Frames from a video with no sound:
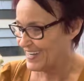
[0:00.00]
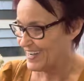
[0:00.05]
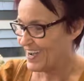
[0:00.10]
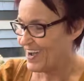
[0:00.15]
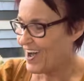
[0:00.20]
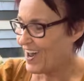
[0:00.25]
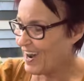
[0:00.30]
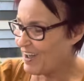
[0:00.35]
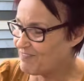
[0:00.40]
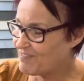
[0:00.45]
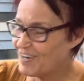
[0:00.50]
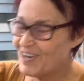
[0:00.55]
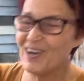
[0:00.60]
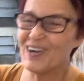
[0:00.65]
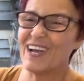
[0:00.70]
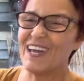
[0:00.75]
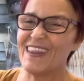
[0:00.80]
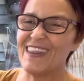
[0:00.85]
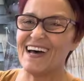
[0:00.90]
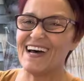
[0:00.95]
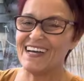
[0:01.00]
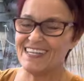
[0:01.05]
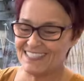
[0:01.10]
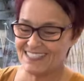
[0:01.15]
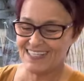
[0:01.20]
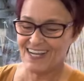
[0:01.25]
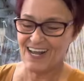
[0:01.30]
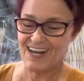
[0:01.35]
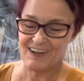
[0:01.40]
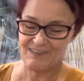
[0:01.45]
I'll have a look at that.
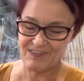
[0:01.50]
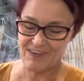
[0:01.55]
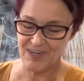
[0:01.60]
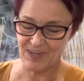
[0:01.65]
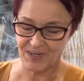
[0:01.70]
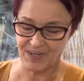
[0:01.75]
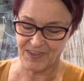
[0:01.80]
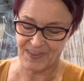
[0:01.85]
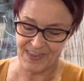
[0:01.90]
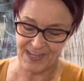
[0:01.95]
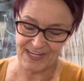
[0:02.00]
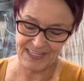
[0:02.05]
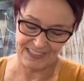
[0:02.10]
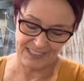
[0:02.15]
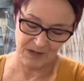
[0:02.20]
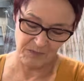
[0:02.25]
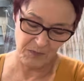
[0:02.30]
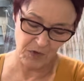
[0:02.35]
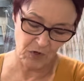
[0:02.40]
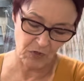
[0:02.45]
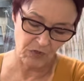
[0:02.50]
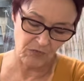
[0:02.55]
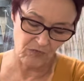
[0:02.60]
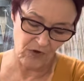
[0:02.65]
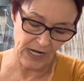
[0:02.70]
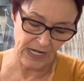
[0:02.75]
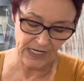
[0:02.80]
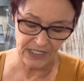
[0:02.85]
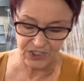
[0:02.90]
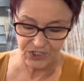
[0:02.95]
I'm not
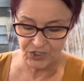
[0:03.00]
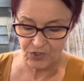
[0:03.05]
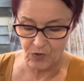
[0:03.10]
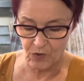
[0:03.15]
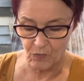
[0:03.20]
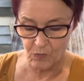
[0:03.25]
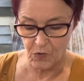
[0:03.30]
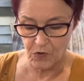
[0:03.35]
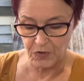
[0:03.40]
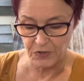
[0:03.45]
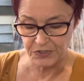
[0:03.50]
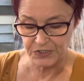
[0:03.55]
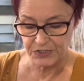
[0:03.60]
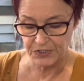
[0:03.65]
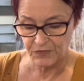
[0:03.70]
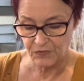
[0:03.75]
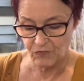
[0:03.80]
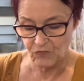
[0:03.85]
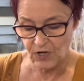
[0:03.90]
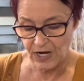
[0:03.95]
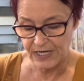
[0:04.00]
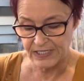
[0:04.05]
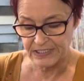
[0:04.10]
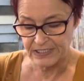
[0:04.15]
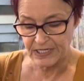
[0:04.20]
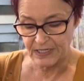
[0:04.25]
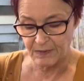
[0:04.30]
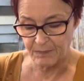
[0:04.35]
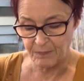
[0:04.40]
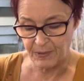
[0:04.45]
really sure what
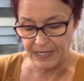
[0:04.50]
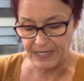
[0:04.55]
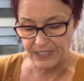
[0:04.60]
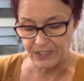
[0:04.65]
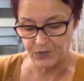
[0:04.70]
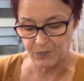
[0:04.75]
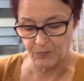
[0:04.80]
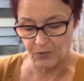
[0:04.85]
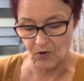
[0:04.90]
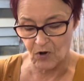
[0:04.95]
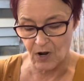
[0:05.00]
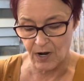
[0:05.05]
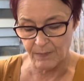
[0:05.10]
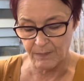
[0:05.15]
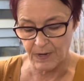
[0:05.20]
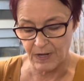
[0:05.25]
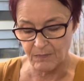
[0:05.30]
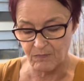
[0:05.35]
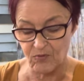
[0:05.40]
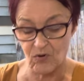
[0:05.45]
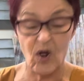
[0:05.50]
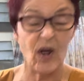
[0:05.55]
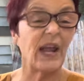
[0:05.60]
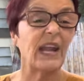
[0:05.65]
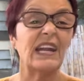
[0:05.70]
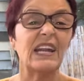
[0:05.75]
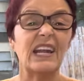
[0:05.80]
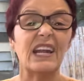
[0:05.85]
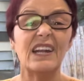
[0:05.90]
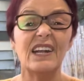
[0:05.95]
Radiant Peach Primer
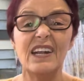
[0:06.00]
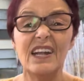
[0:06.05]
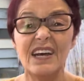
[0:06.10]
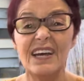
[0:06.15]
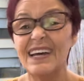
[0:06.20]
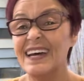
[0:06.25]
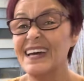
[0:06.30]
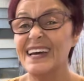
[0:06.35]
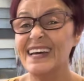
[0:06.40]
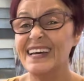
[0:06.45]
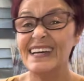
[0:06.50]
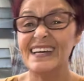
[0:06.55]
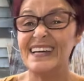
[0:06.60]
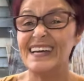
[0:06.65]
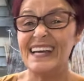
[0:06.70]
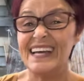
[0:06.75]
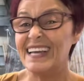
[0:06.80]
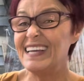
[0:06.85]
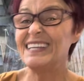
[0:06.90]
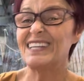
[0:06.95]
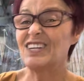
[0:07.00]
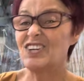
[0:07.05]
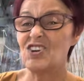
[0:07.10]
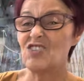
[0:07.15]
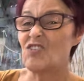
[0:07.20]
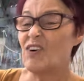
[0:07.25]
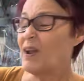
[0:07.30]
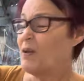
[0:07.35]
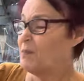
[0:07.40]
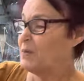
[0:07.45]
Brightening
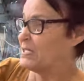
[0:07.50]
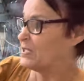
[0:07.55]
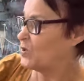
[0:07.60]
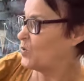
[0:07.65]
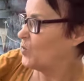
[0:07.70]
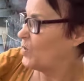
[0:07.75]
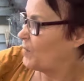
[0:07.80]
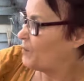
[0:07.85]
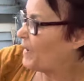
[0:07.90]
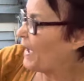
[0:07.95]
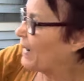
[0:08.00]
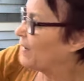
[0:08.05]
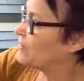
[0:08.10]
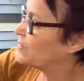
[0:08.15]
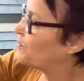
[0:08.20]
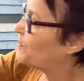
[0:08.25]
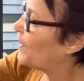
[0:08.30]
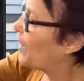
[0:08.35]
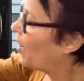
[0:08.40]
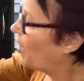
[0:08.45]
Cream is all about, but